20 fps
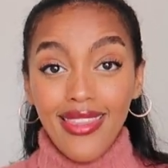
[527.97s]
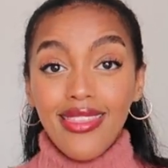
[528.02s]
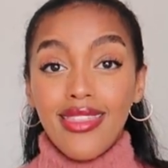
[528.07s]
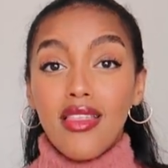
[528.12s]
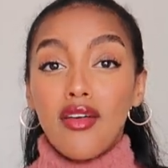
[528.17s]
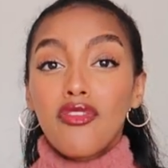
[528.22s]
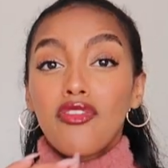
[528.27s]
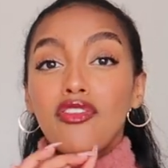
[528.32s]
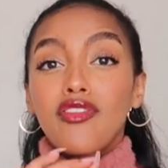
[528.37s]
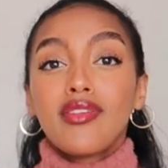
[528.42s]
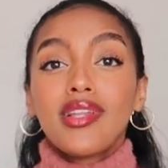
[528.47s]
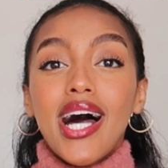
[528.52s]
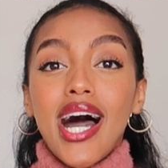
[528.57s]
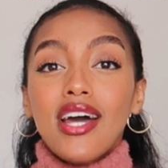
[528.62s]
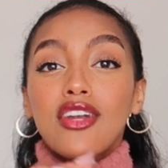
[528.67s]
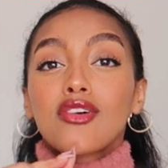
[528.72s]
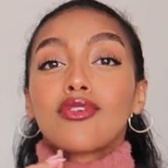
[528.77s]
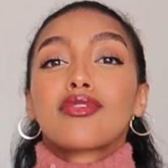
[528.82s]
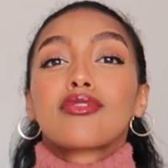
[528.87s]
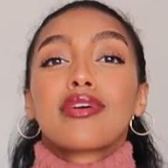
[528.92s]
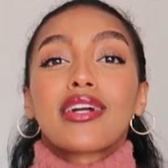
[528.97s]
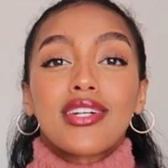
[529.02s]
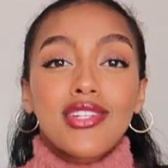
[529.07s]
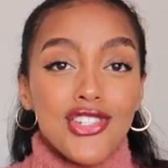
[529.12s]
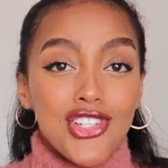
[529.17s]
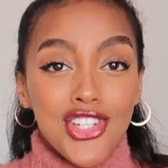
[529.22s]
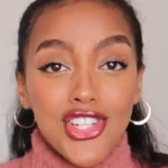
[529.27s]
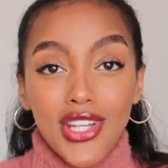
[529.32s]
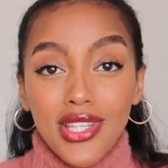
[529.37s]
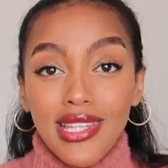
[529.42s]
The
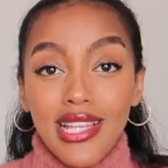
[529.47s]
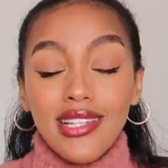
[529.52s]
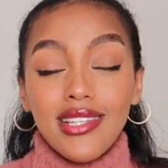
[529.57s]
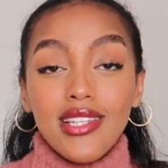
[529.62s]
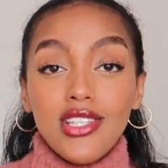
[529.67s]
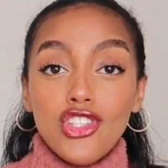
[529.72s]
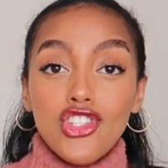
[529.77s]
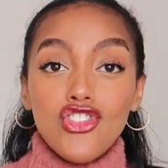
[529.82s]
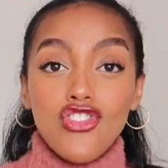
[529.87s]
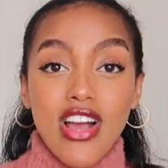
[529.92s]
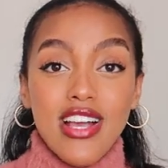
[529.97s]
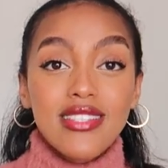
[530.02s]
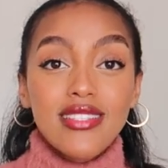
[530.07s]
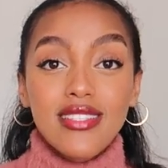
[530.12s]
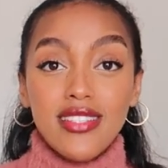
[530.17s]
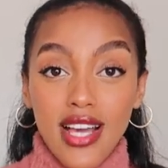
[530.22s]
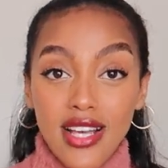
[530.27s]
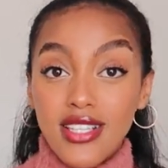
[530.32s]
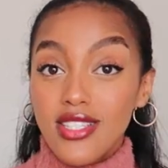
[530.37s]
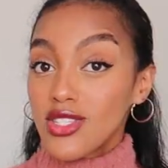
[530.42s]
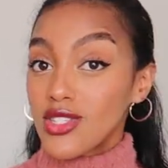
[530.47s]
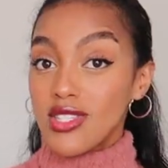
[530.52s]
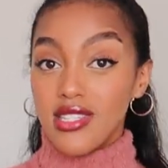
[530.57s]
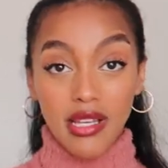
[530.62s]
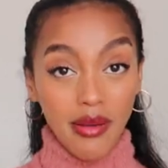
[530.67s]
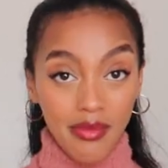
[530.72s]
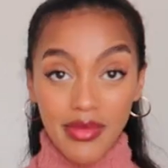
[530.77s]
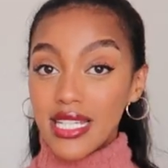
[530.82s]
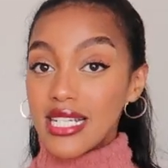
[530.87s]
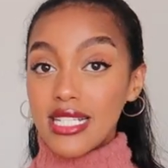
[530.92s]
flatteration that this dress does to
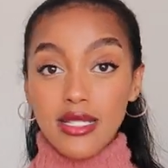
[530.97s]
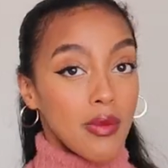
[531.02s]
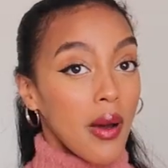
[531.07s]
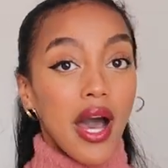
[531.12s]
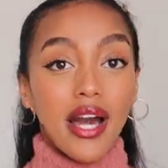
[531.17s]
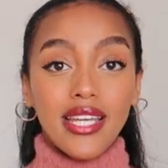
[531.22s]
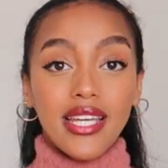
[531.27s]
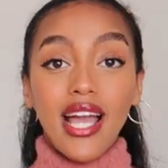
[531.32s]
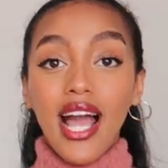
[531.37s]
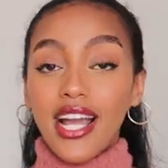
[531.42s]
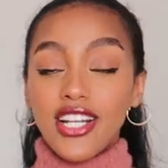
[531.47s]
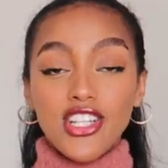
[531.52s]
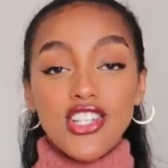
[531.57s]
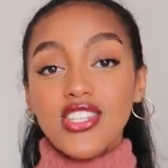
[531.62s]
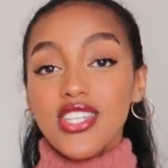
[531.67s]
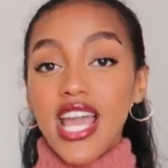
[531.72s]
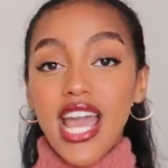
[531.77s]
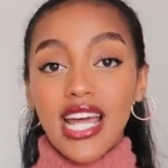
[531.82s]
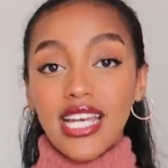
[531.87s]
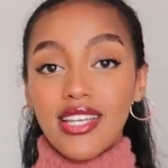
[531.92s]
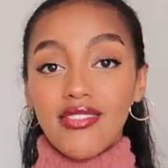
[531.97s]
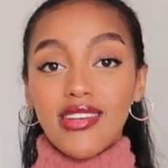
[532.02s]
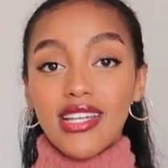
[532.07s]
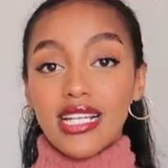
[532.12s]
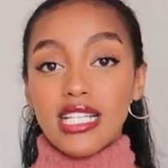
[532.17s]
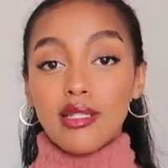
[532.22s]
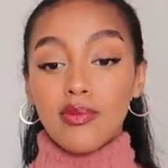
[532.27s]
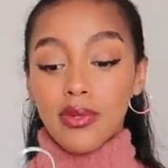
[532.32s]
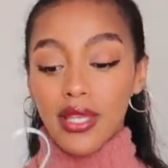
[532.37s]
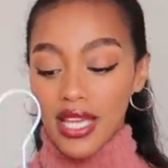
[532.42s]
somebody's body, I just can't even
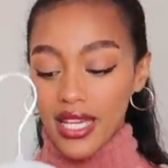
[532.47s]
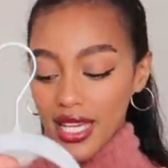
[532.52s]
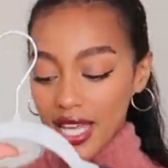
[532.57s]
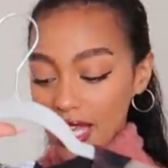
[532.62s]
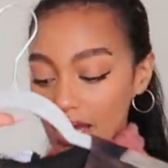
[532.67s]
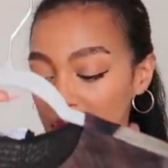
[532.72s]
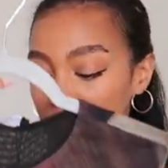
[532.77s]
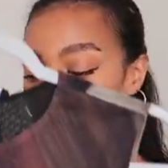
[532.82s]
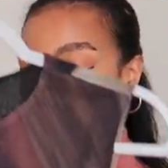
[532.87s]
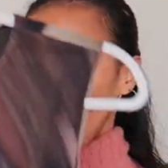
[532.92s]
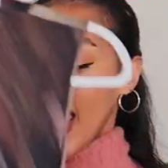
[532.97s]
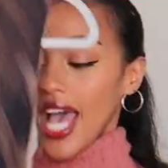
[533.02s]
explain it.